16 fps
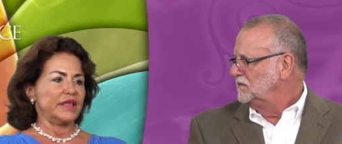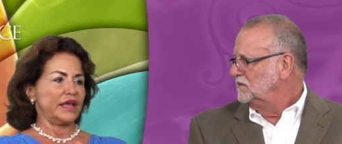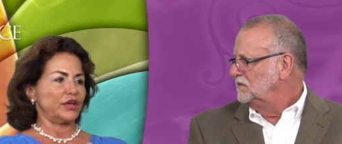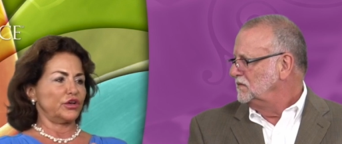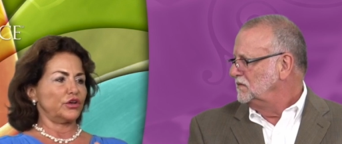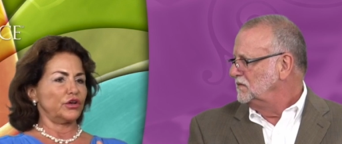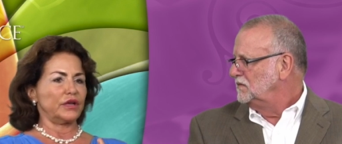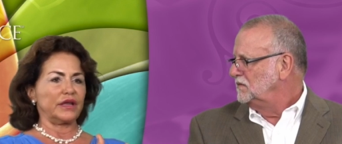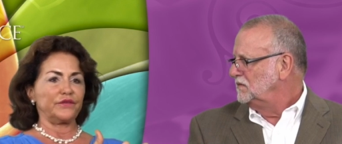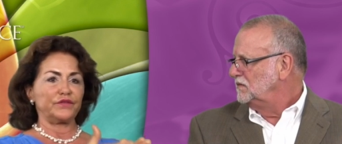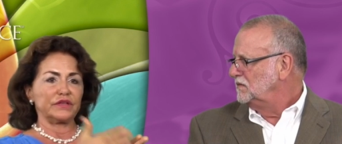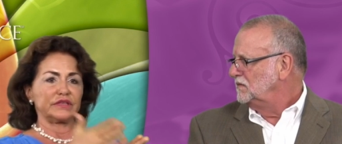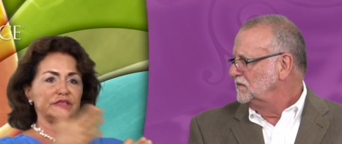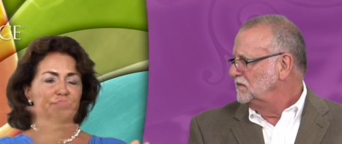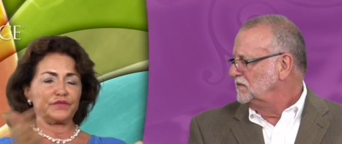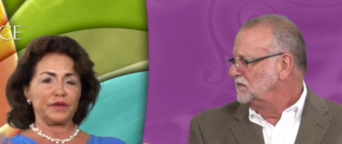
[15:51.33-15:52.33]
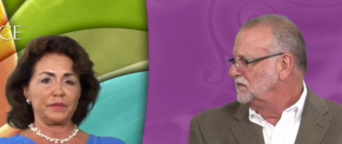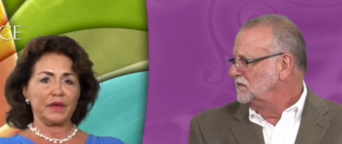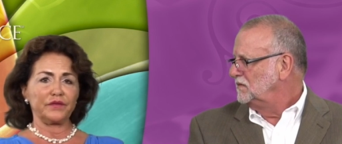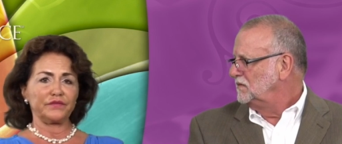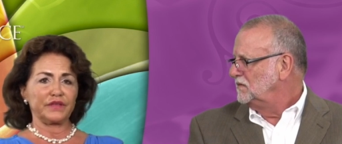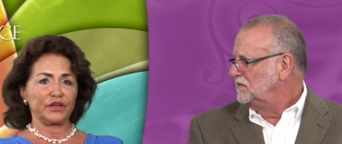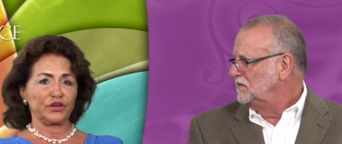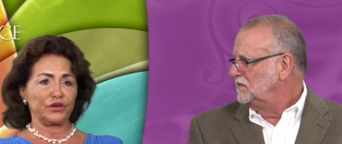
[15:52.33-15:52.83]
Speaker 1: They could, if it's a
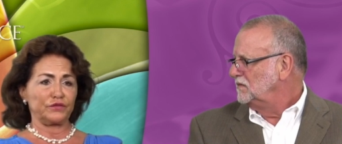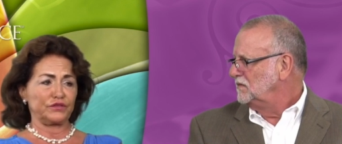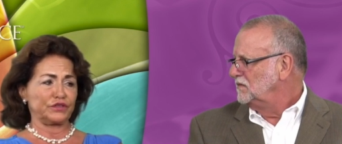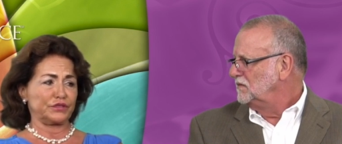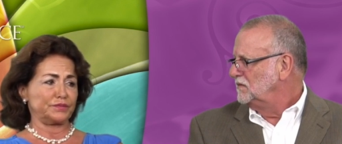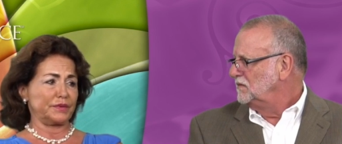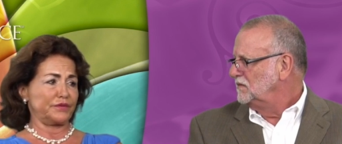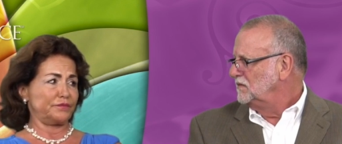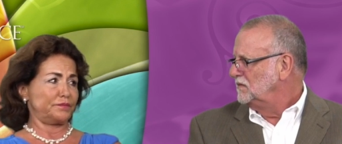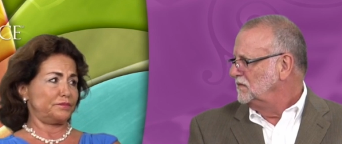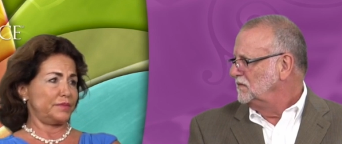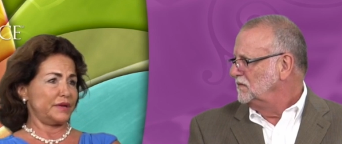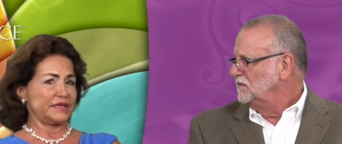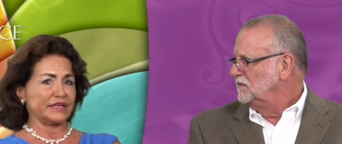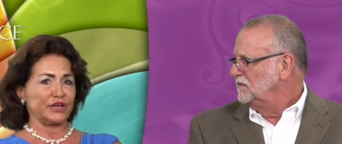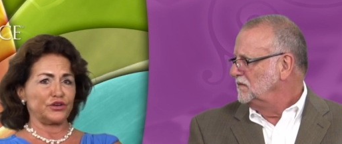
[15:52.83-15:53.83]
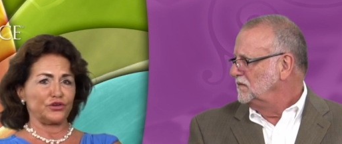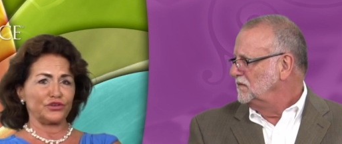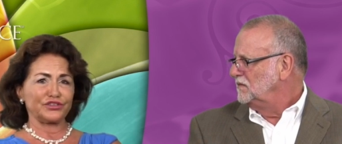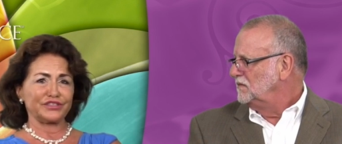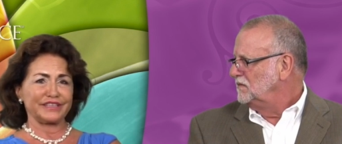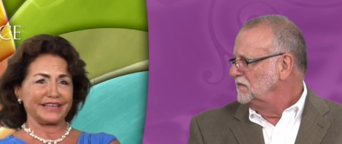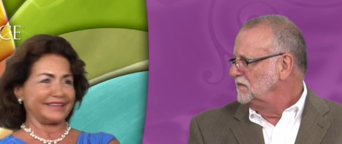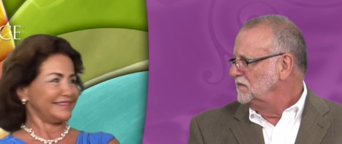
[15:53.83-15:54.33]
female, they could have just been, been done
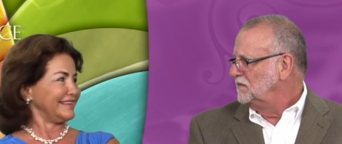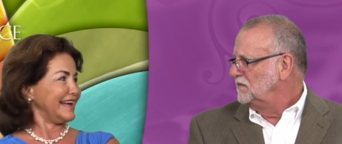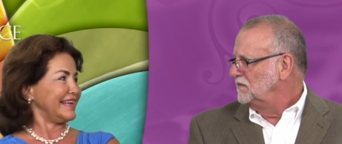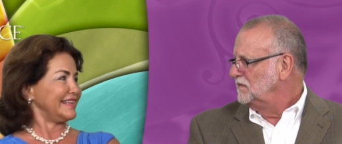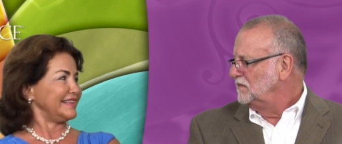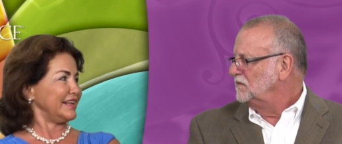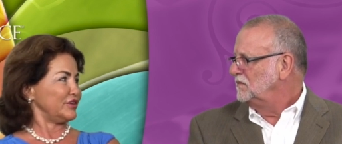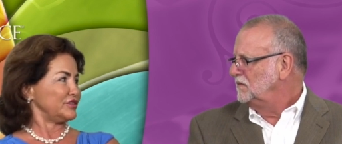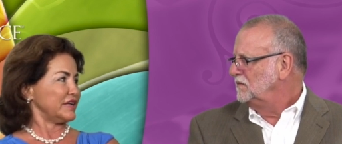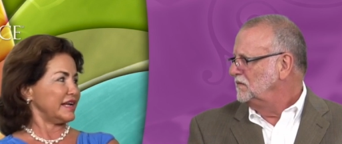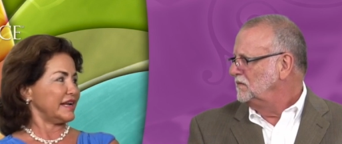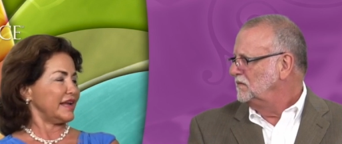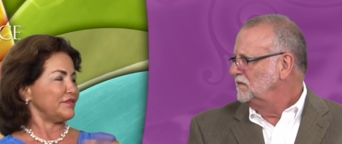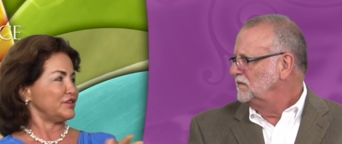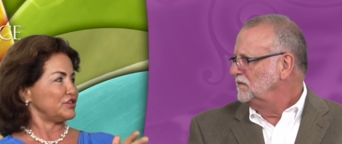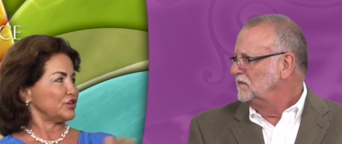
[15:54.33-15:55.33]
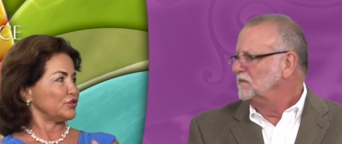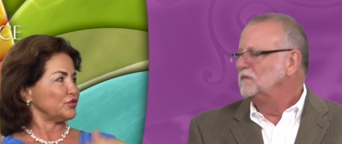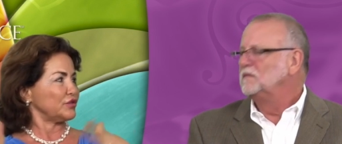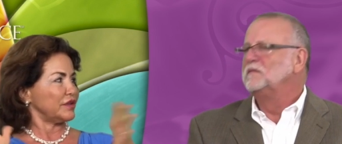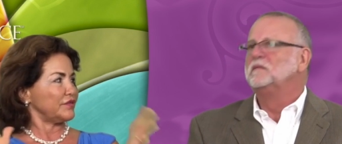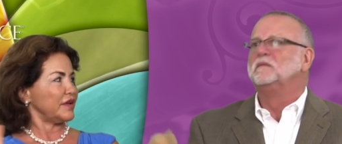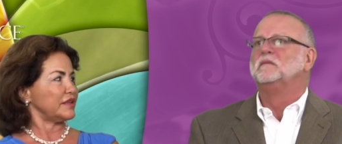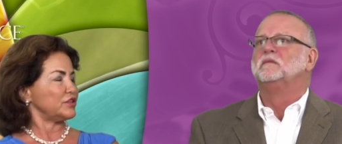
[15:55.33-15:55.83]
nursing and they're done having
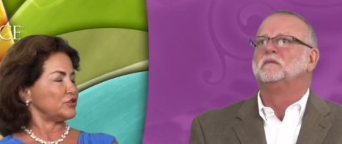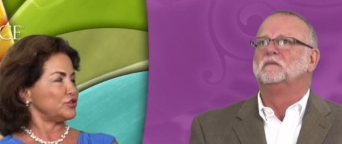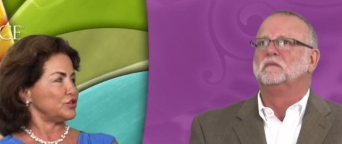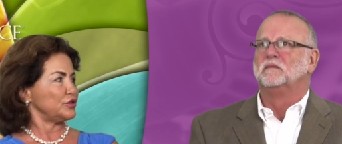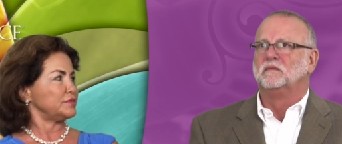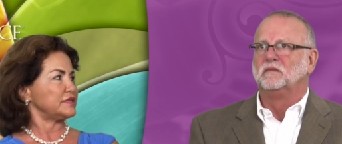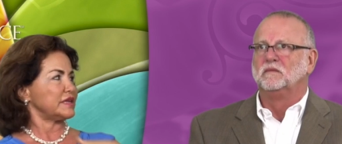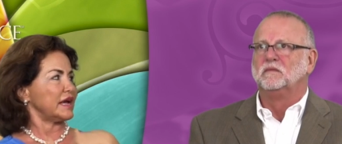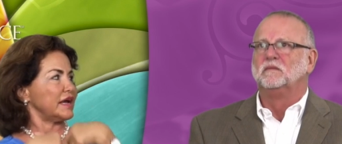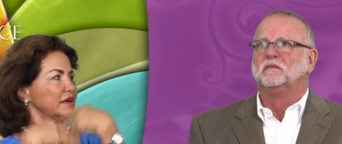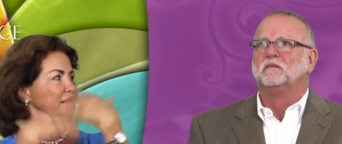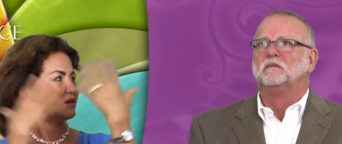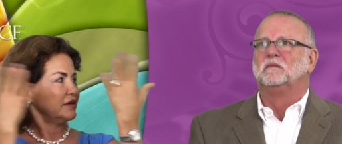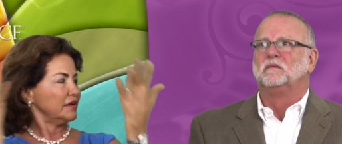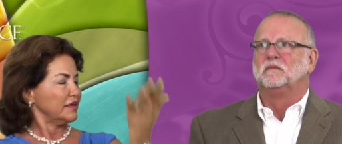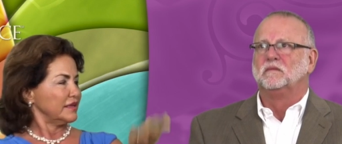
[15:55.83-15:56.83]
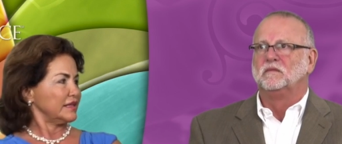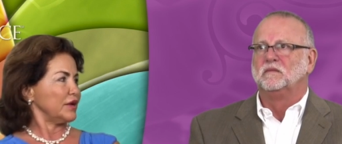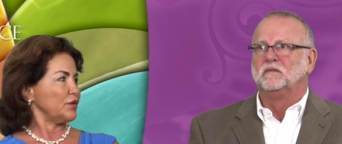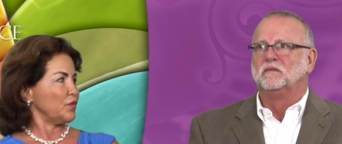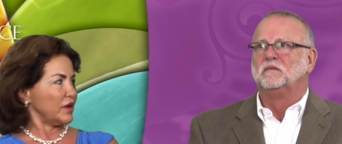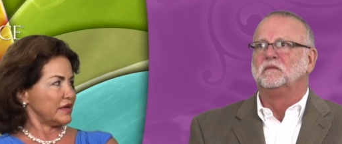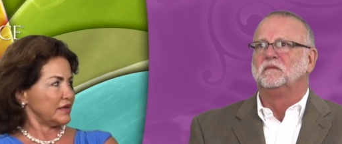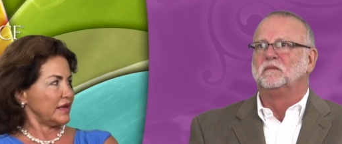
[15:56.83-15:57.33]
children. They've had their tubes tied.
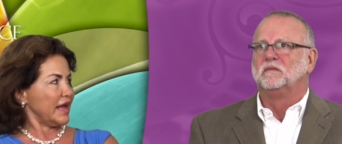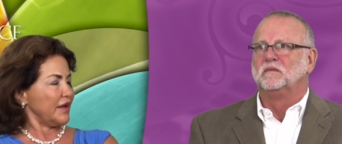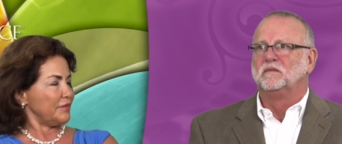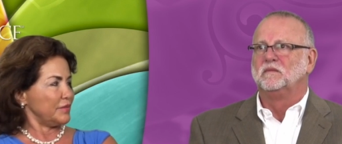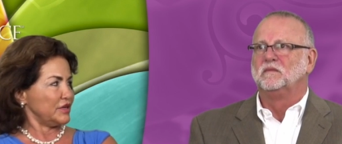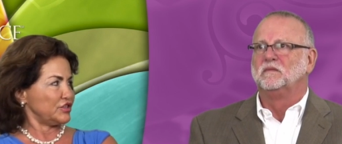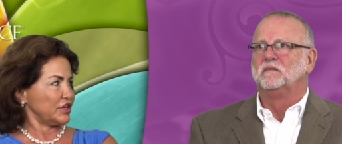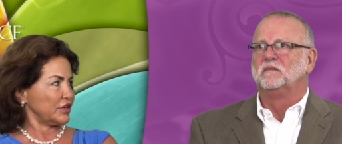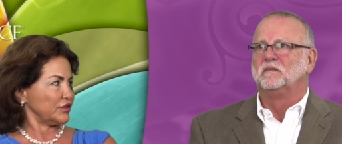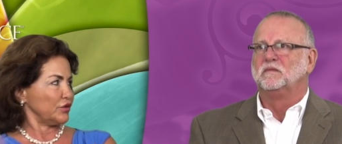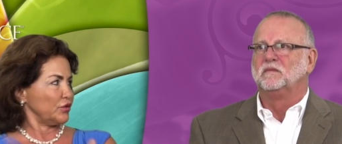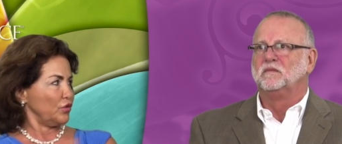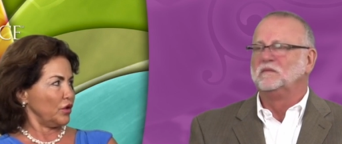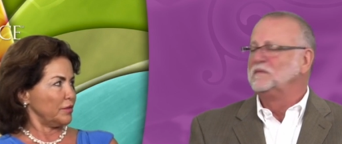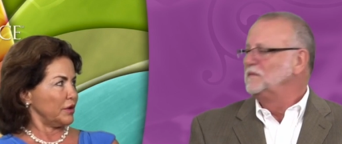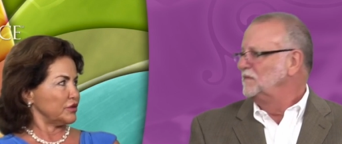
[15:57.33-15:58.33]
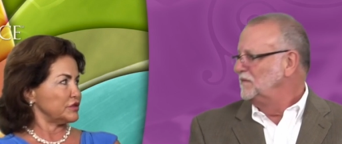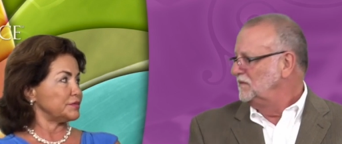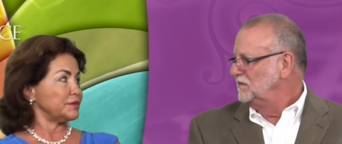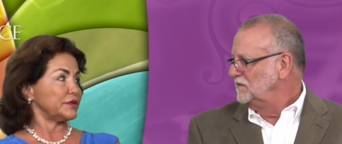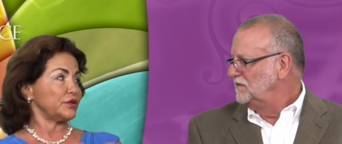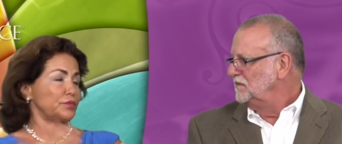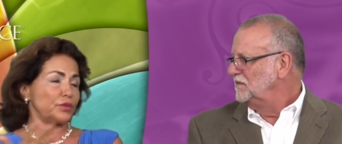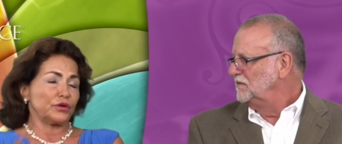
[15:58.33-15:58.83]
They want to have me check their
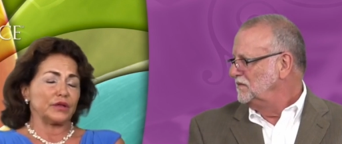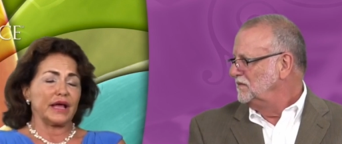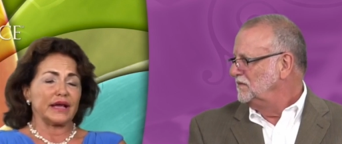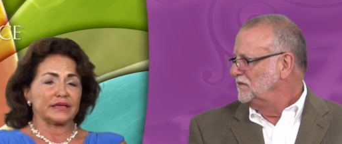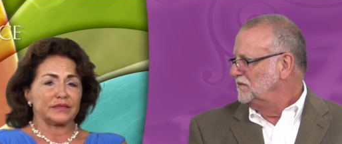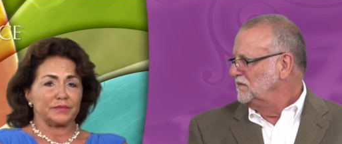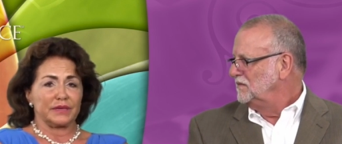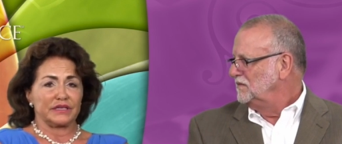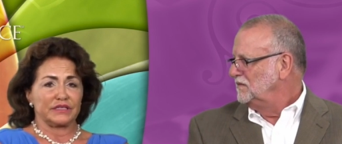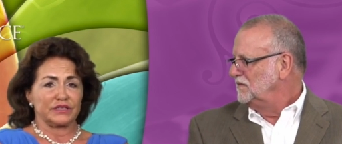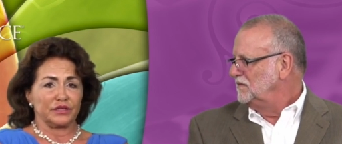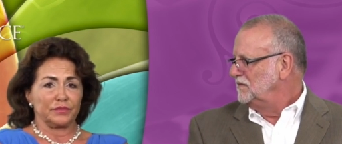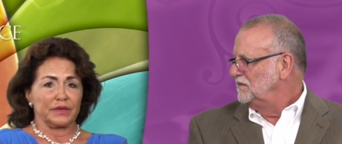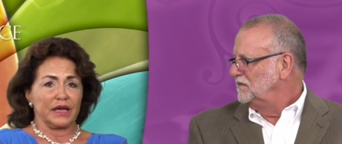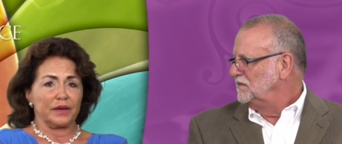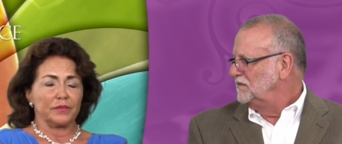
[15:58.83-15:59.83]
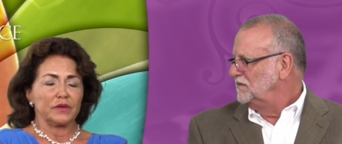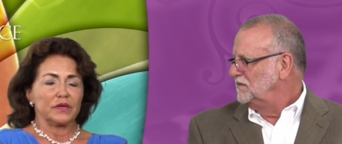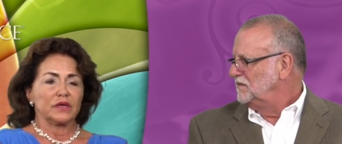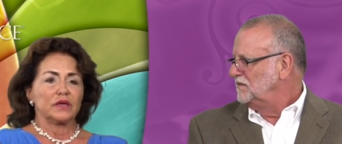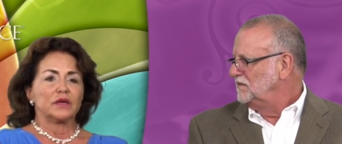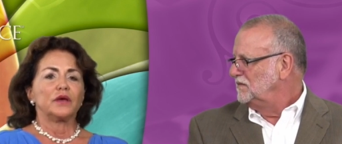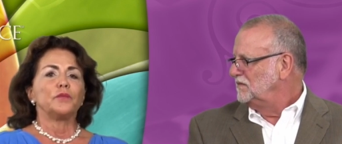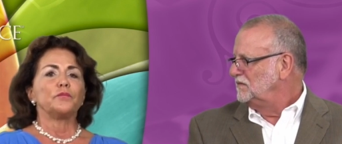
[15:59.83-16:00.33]
hormones, but their prolactin may still be up.
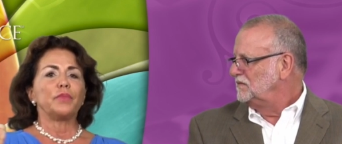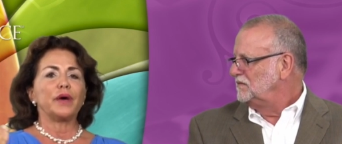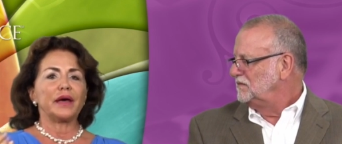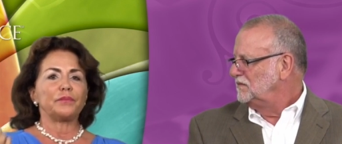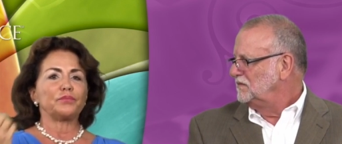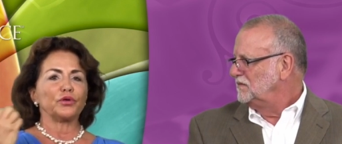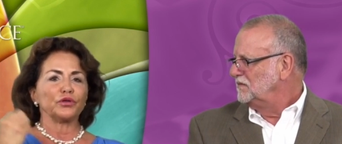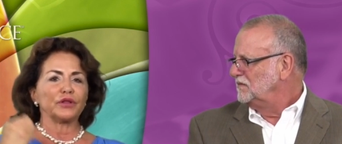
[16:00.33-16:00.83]
But